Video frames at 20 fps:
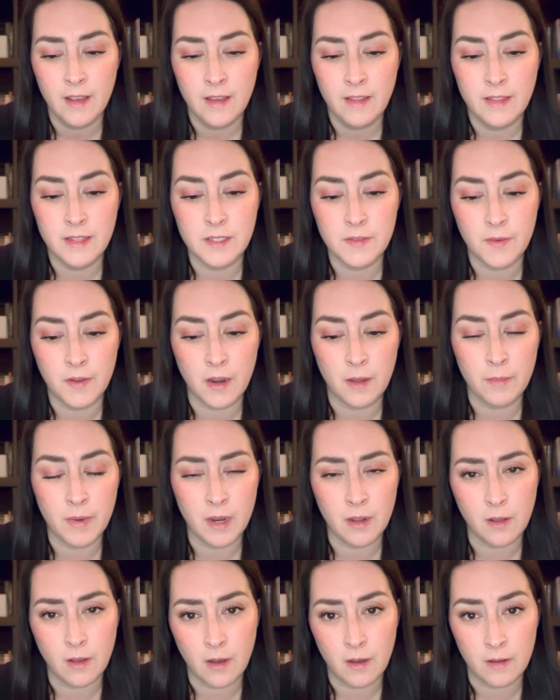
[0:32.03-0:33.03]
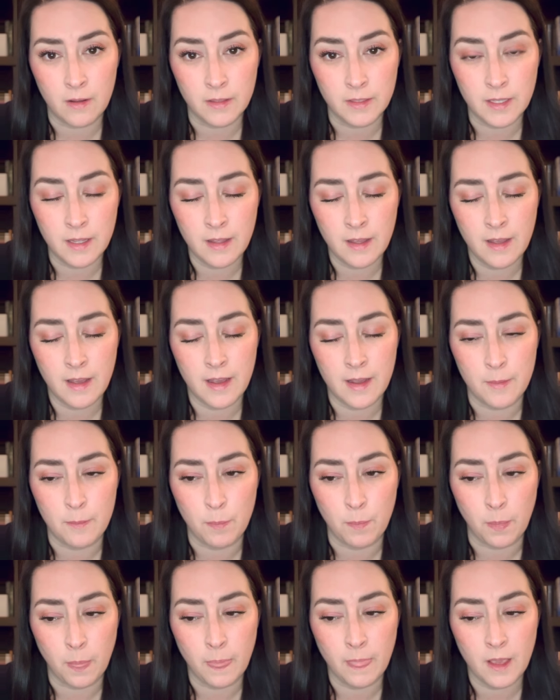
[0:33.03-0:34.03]
this phenomenon called
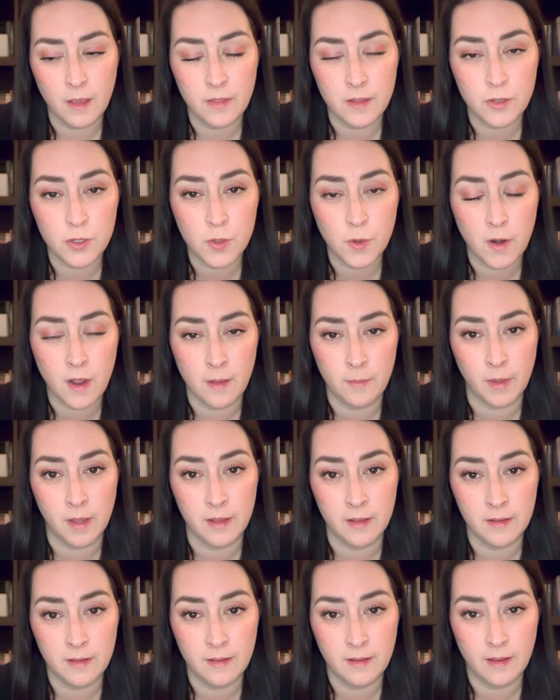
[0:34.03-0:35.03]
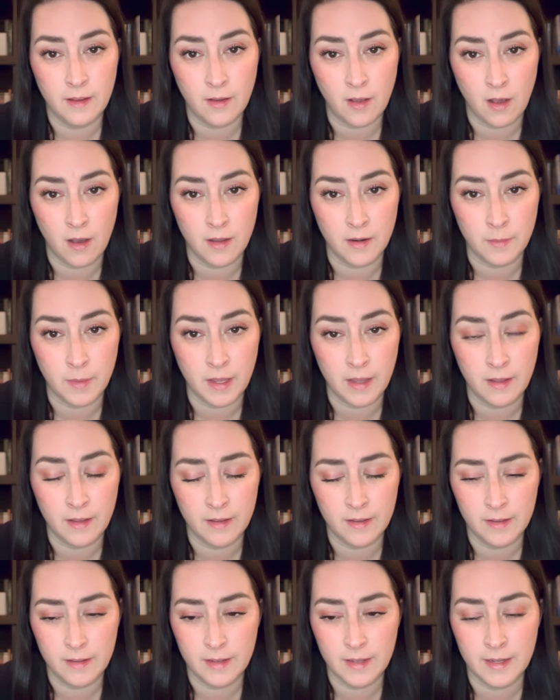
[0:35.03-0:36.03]
um, the trauma economy.
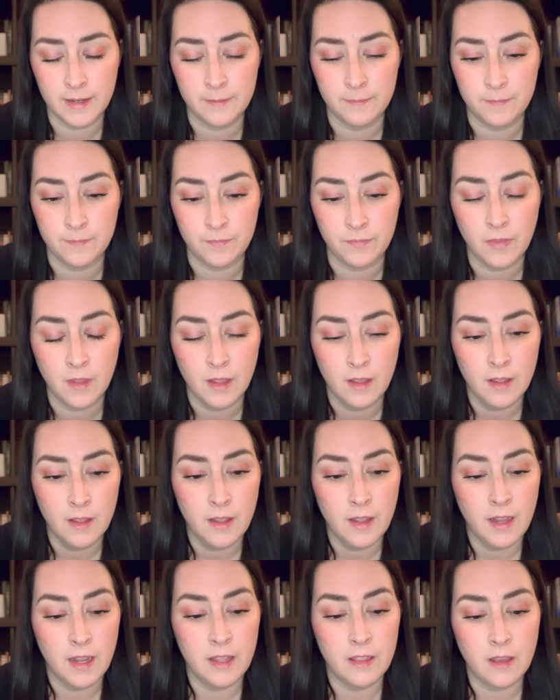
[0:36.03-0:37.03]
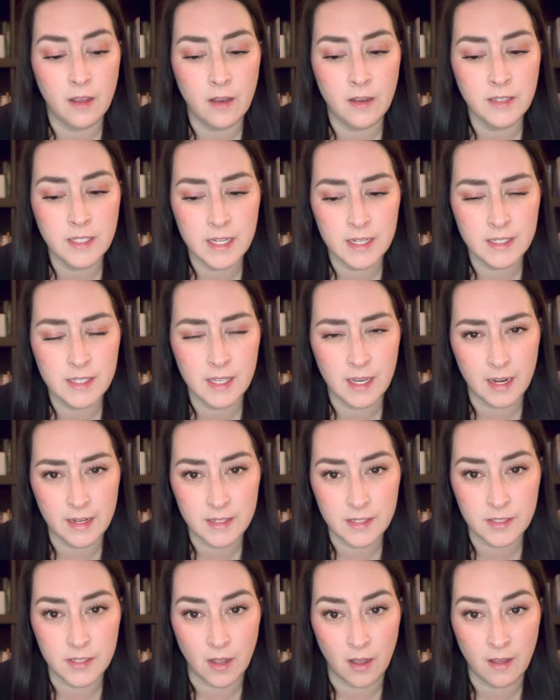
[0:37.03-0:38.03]
Um, in the context that I
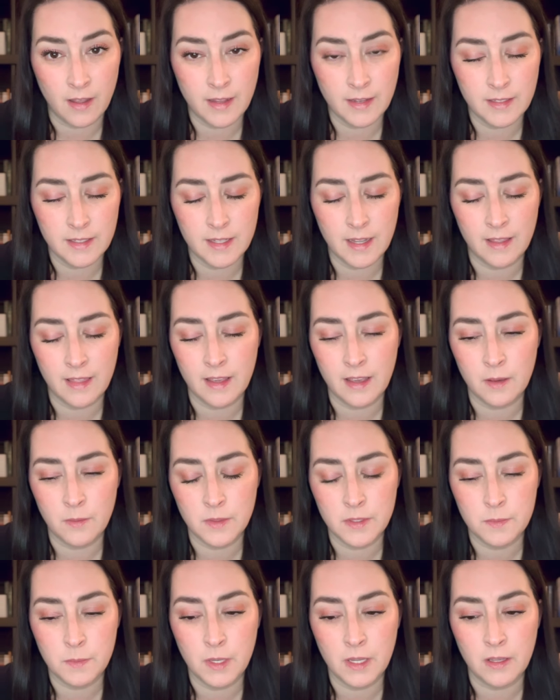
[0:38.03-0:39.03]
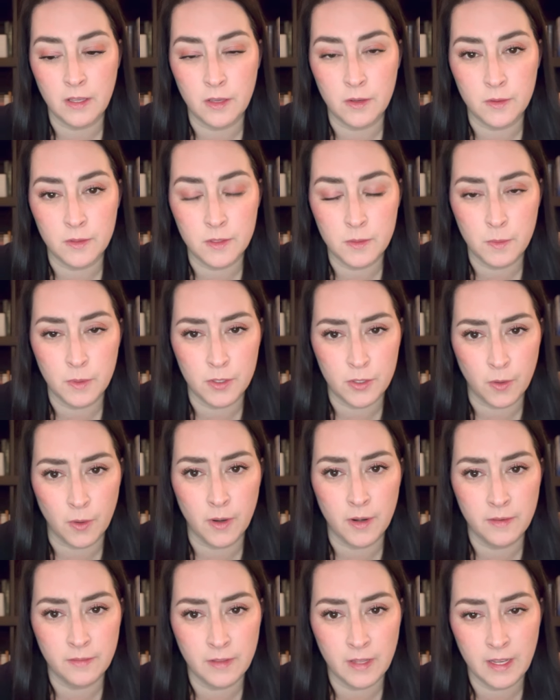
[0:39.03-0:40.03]
saw it, I think it was being used
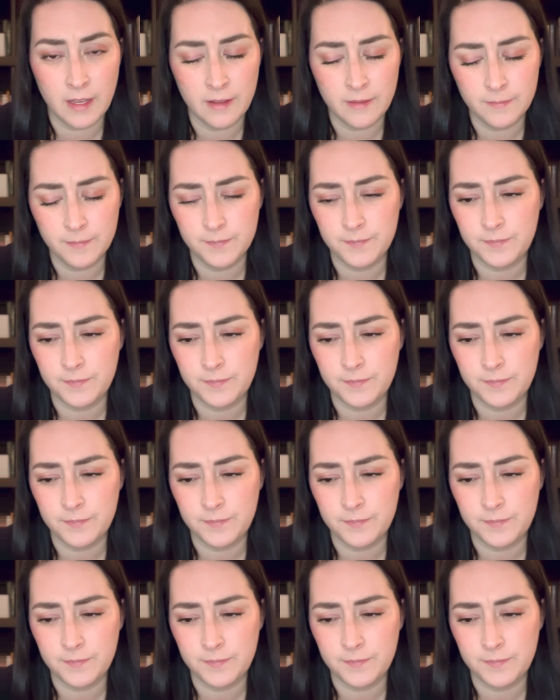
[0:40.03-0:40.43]
pejoratively